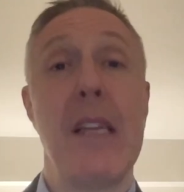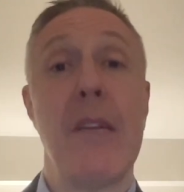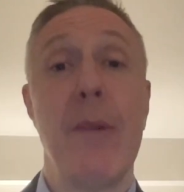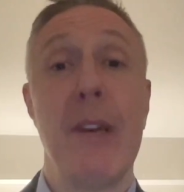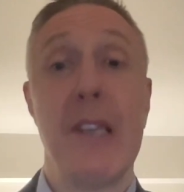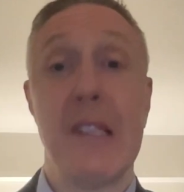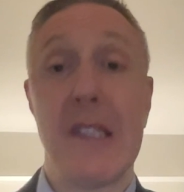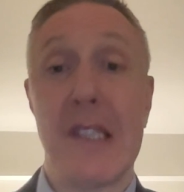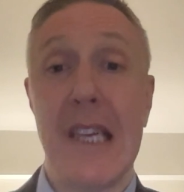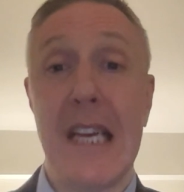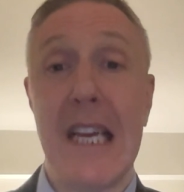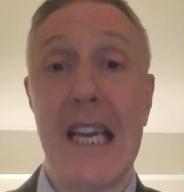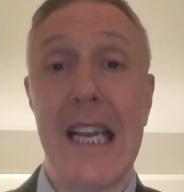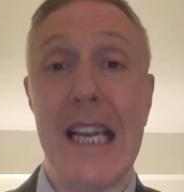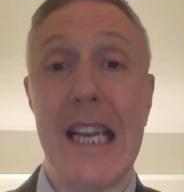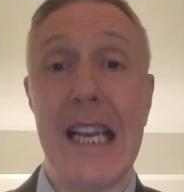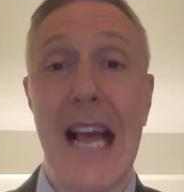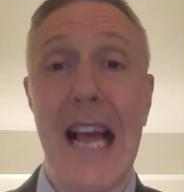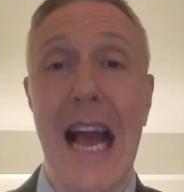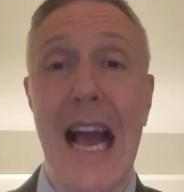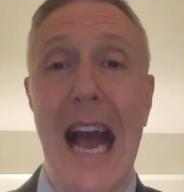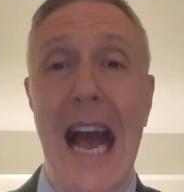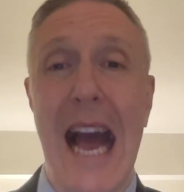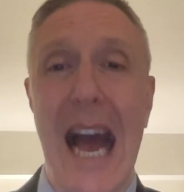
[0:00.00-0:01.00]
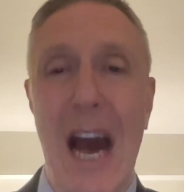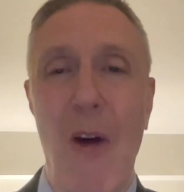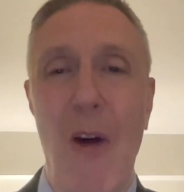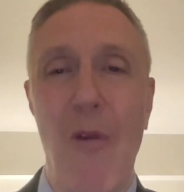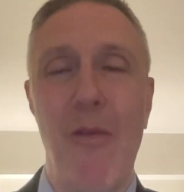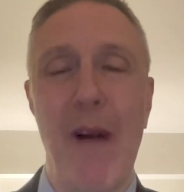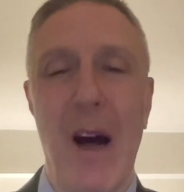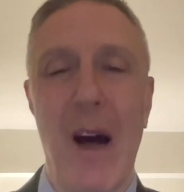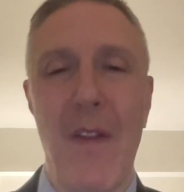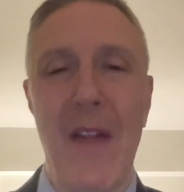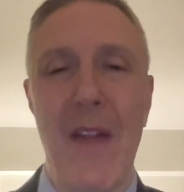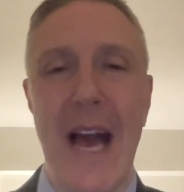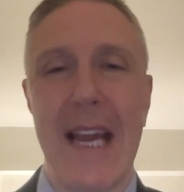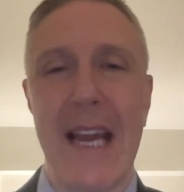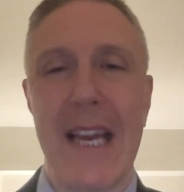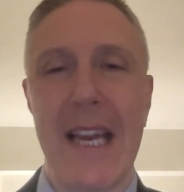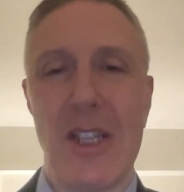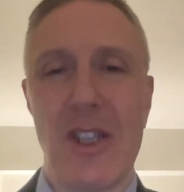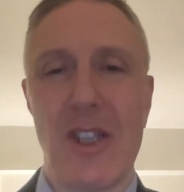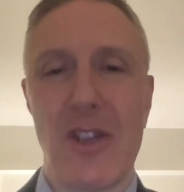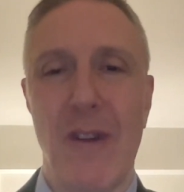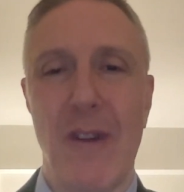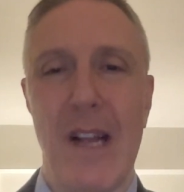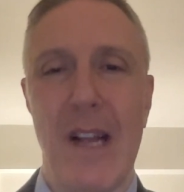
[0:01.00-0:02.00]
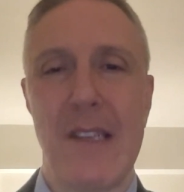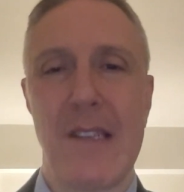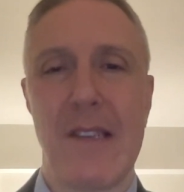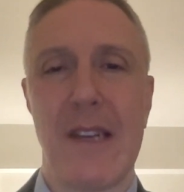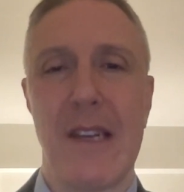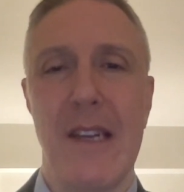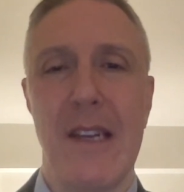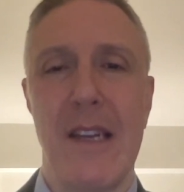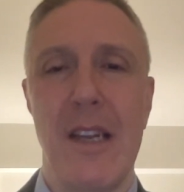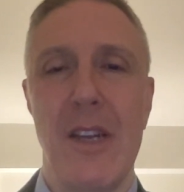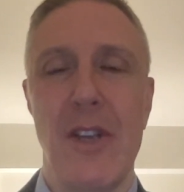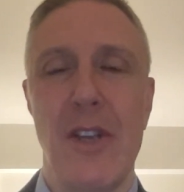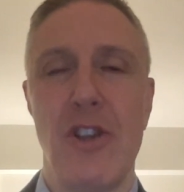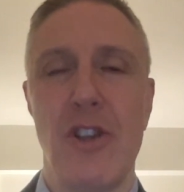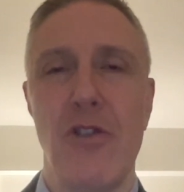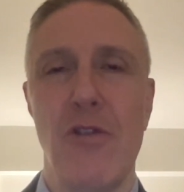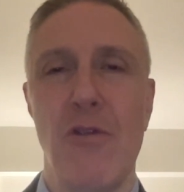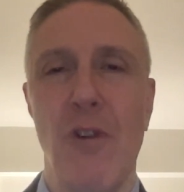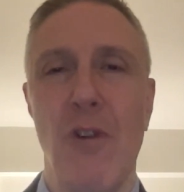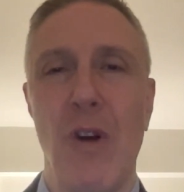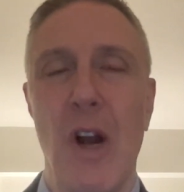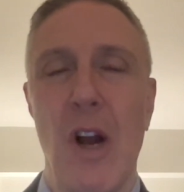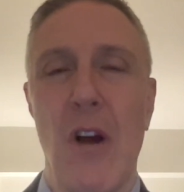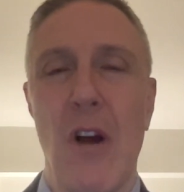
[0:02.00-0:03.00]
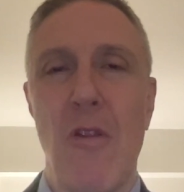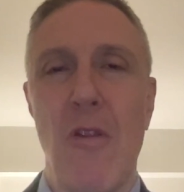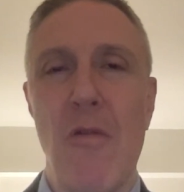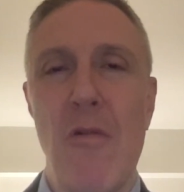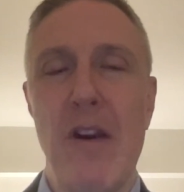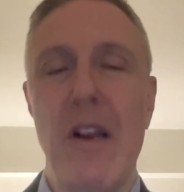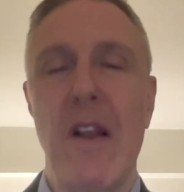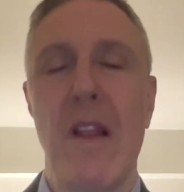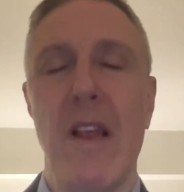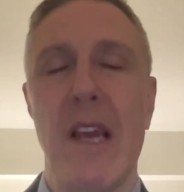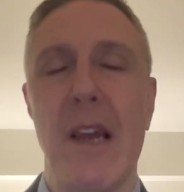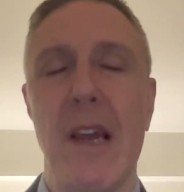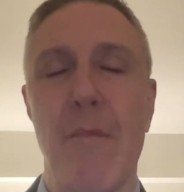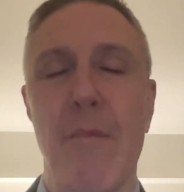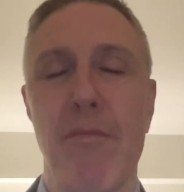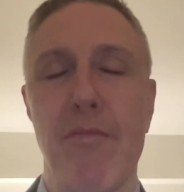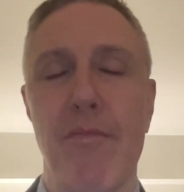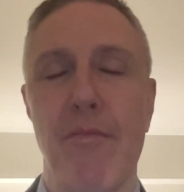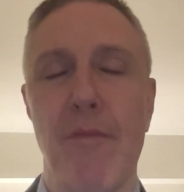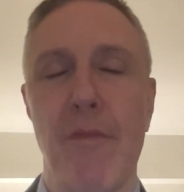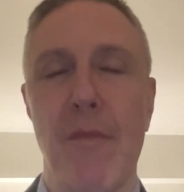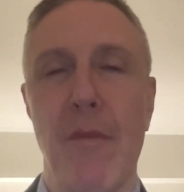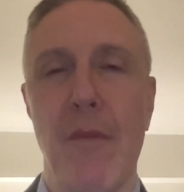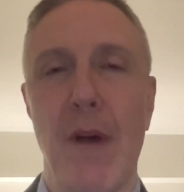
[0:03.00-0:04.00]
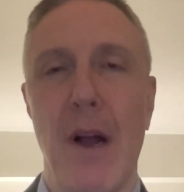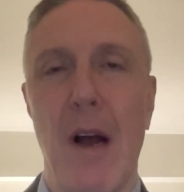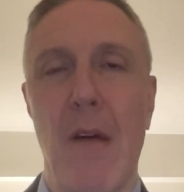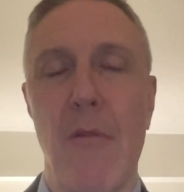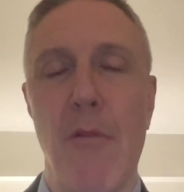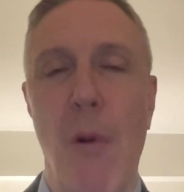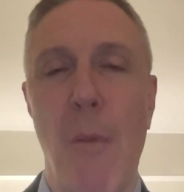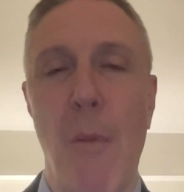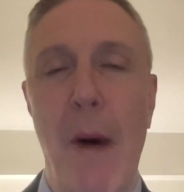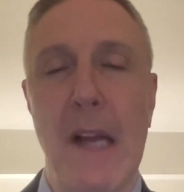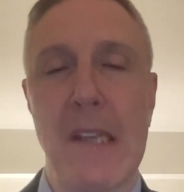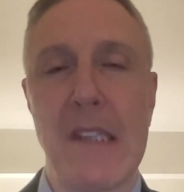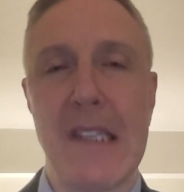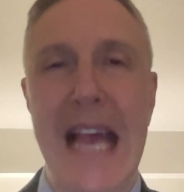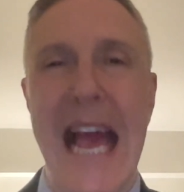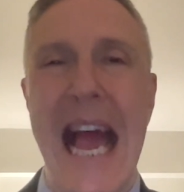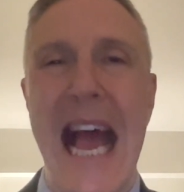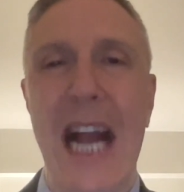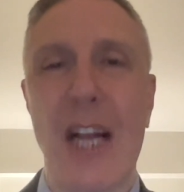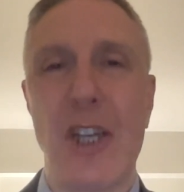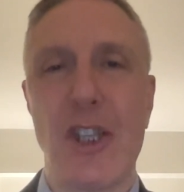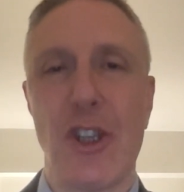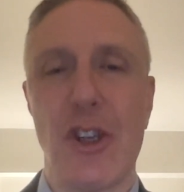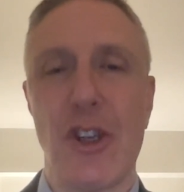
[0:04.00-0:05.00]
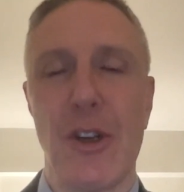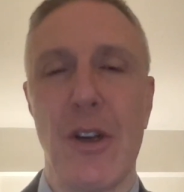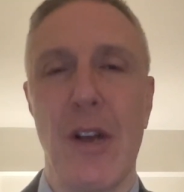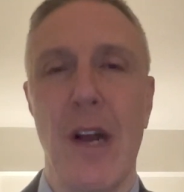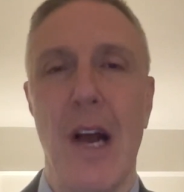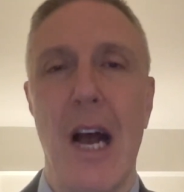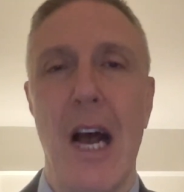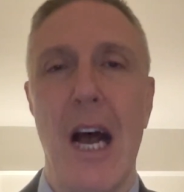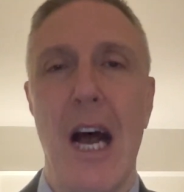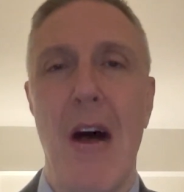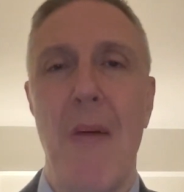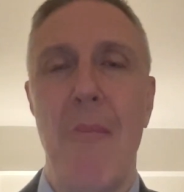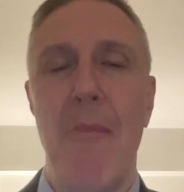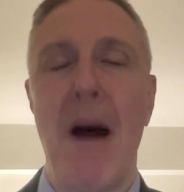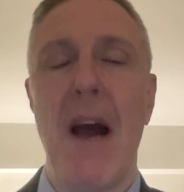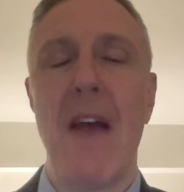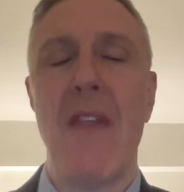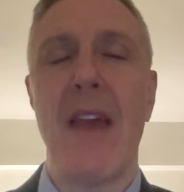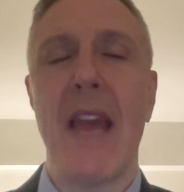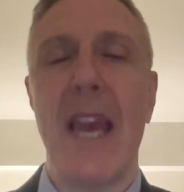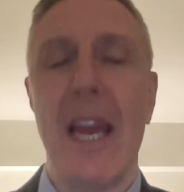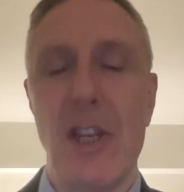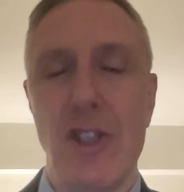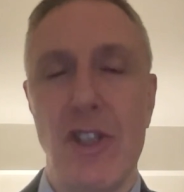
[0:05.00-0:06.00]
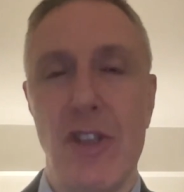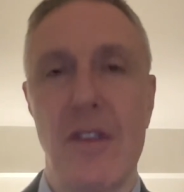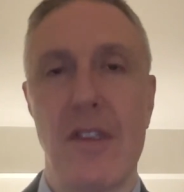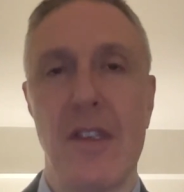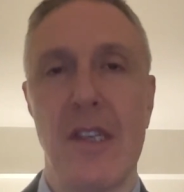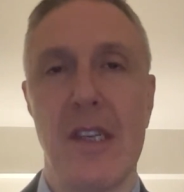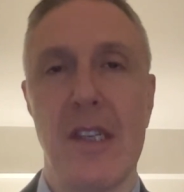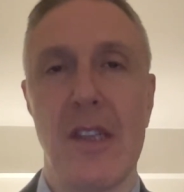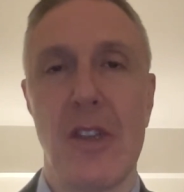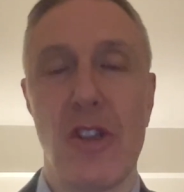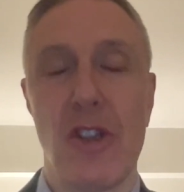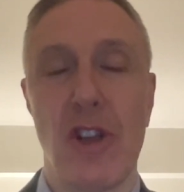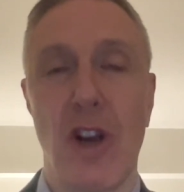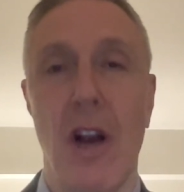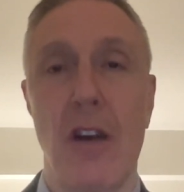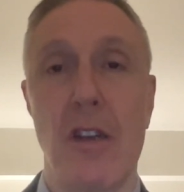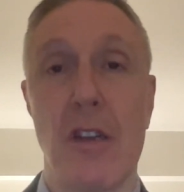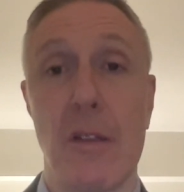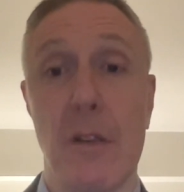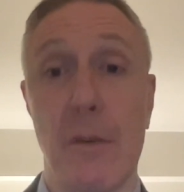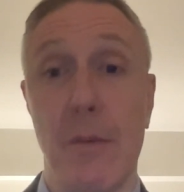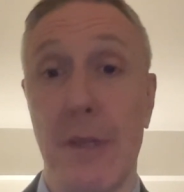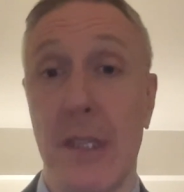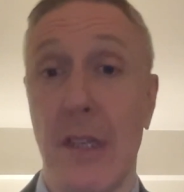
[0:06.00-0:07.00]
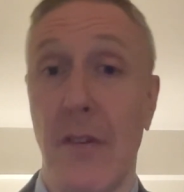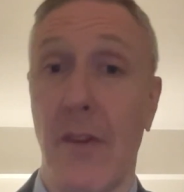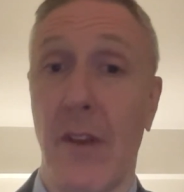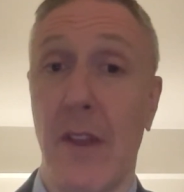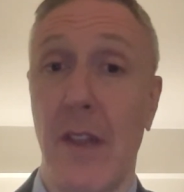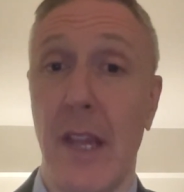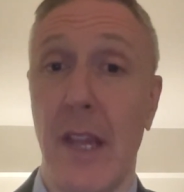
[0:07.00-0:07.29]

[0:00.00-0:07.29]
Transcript: to be seen how well that gets translated into really a robust action by the agencies in charge of specific